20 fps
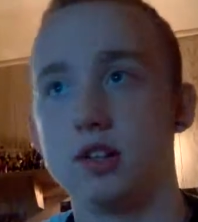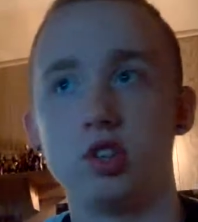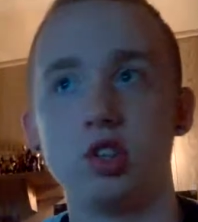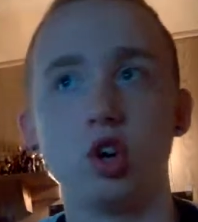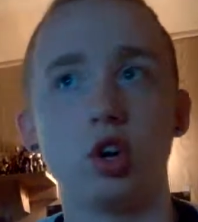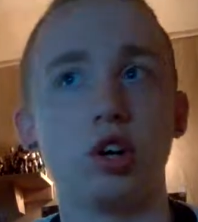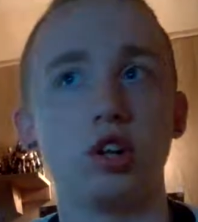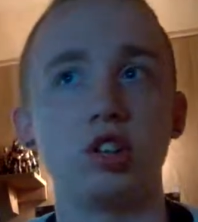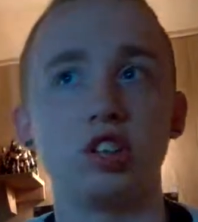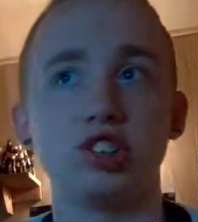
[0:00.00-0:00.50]

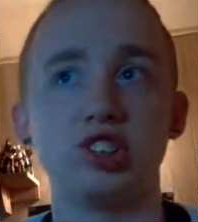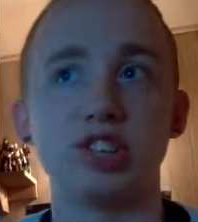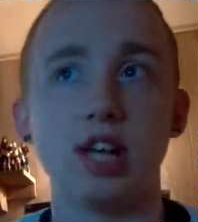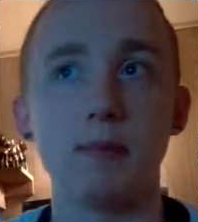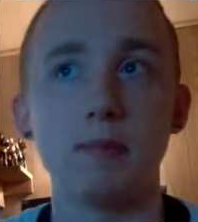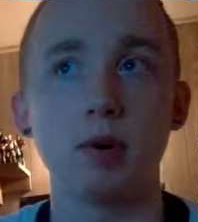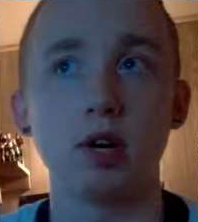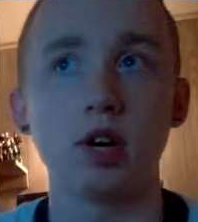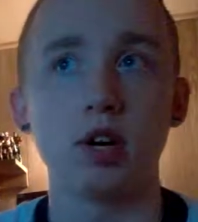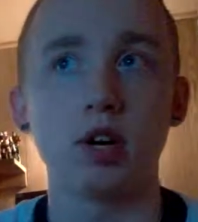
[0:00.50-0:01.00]
During
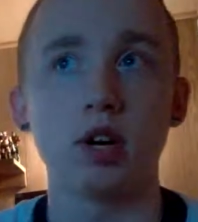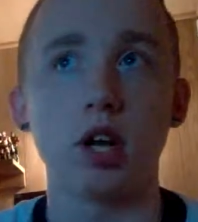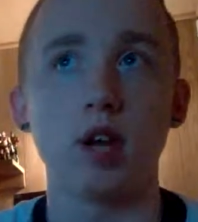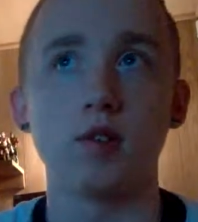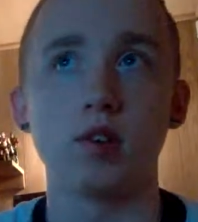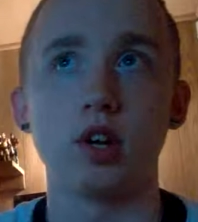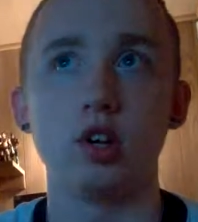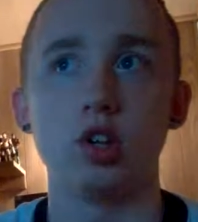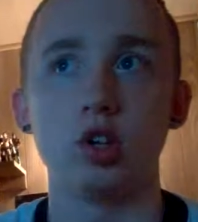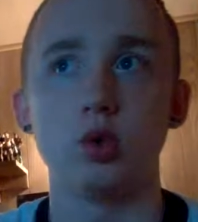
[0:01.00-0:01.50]
December,
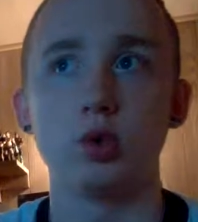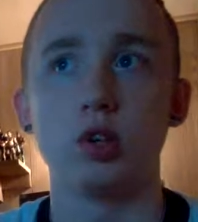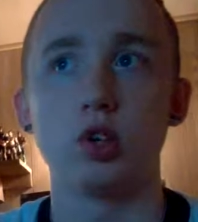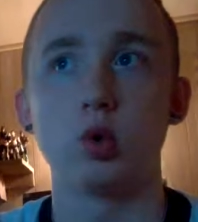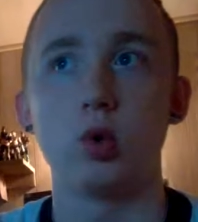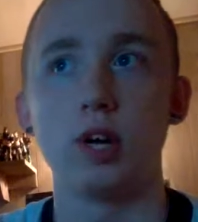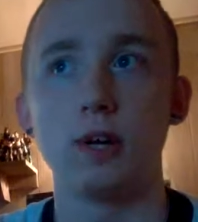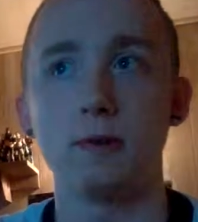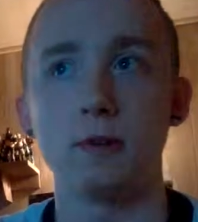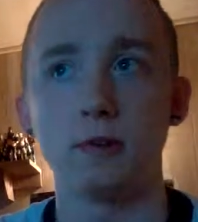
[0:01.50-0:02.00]
I'm going to do a
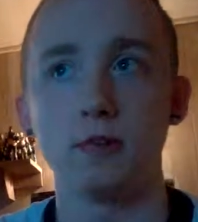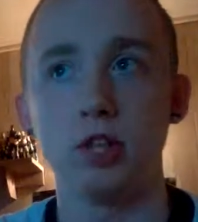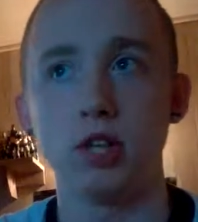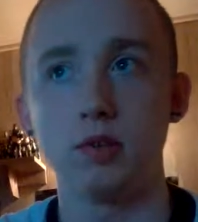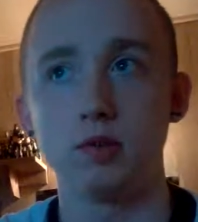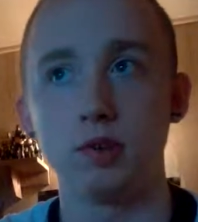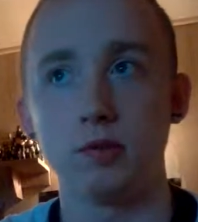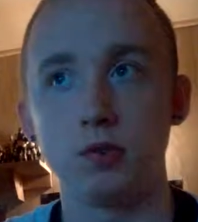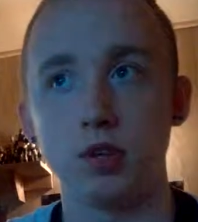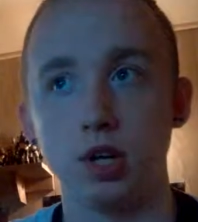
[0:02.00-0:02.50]

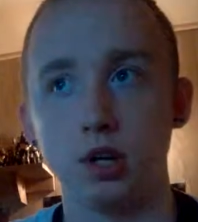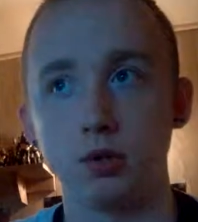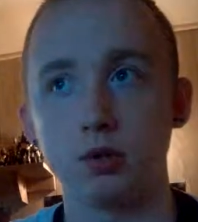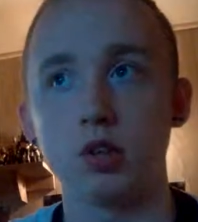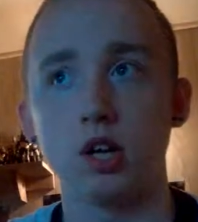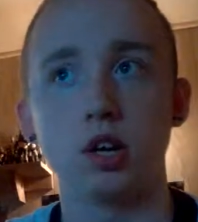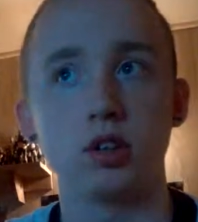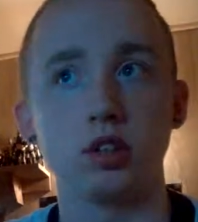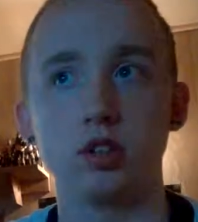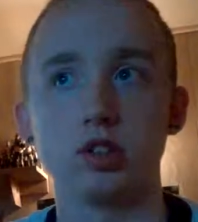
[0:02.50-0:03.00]
2015 review,
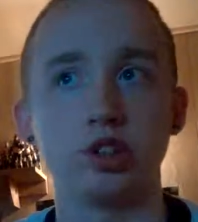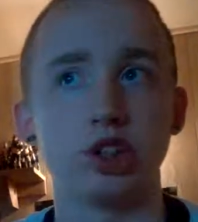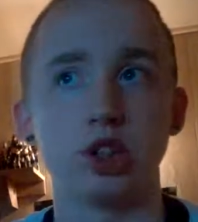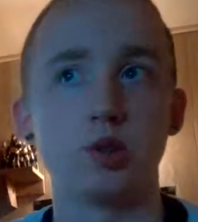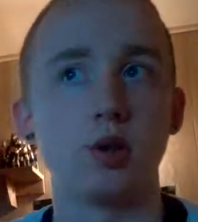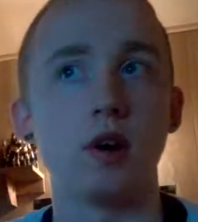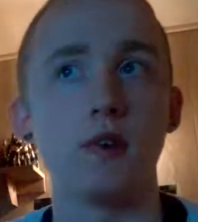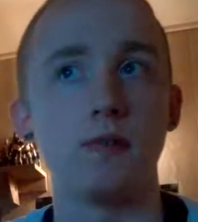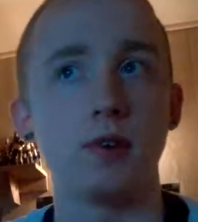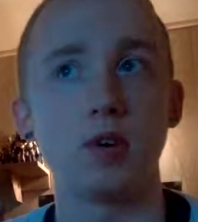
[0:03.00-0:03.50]
just
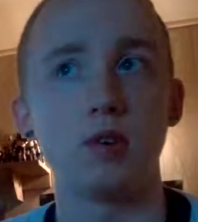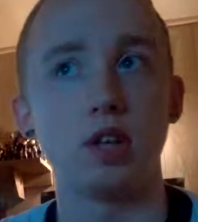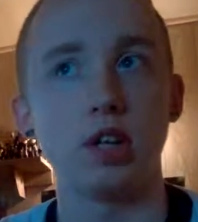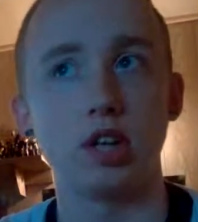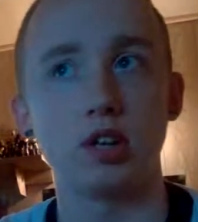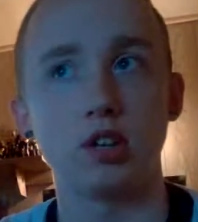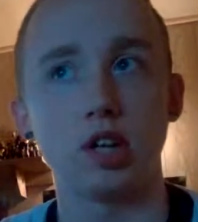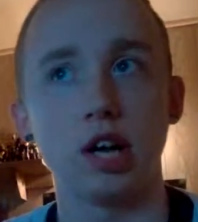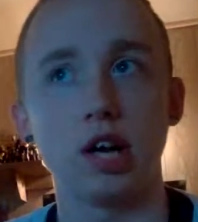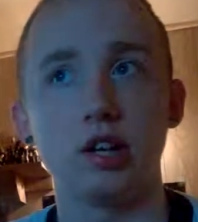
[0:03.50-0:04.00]
a review of the
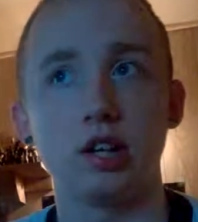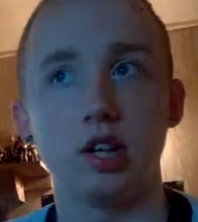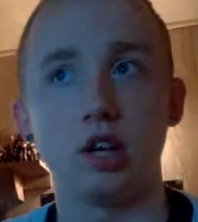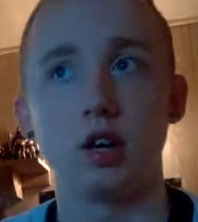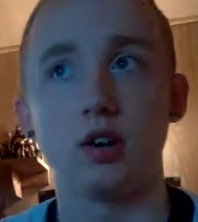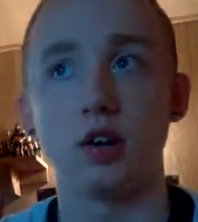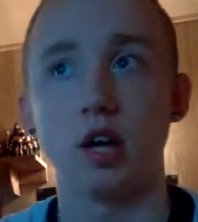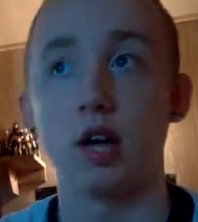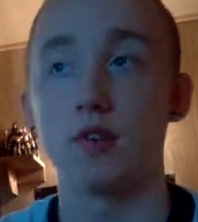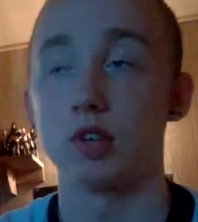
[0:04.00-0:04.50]
entire
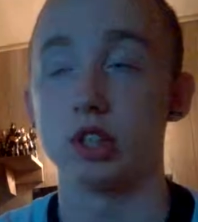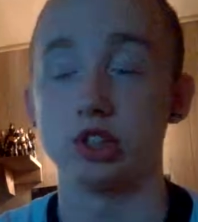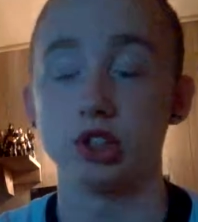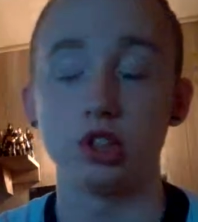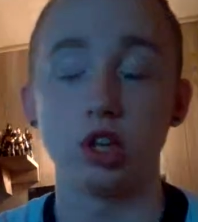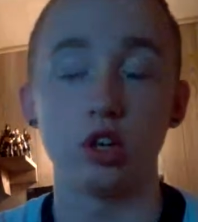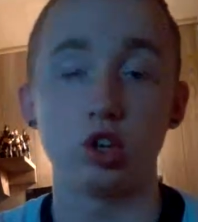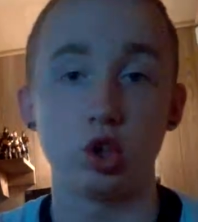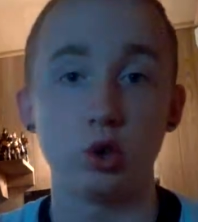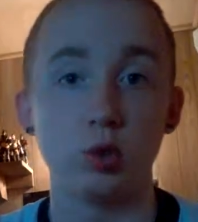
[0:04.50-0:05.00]
year. I'm going to
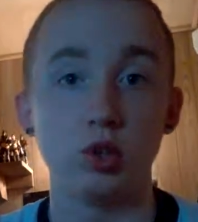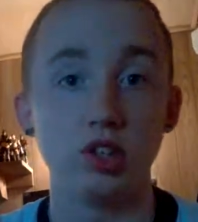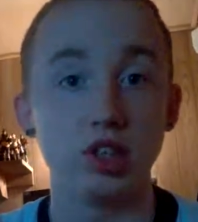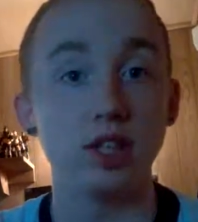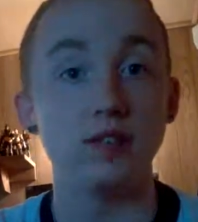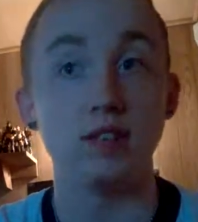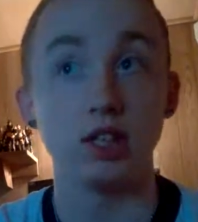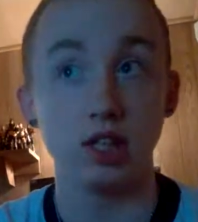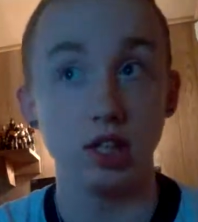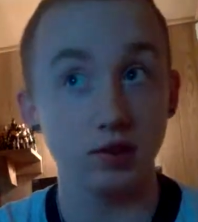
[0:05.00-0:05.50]
start doing
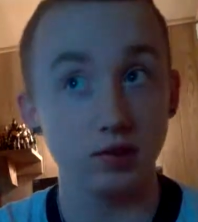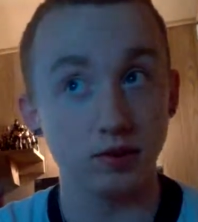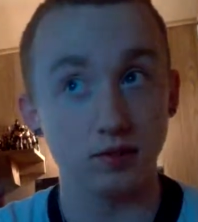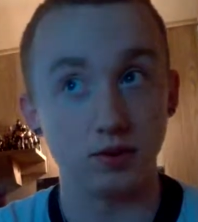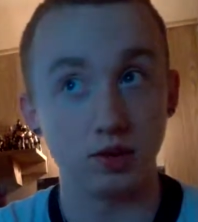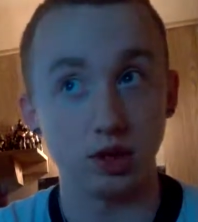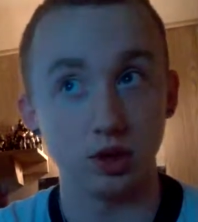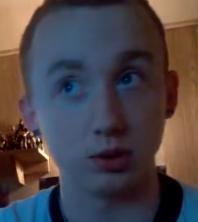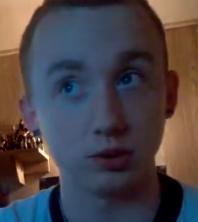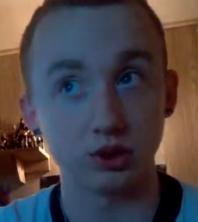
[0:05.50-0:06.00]
DVD
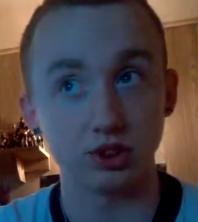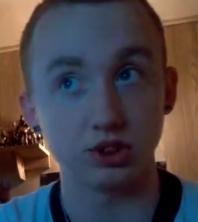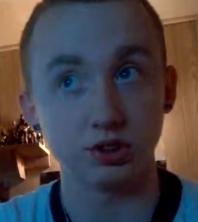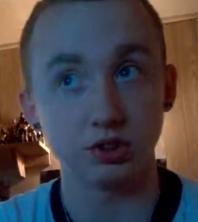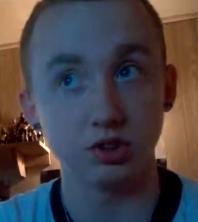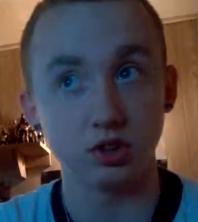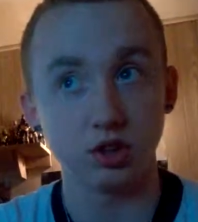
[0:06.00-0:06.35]
reviews,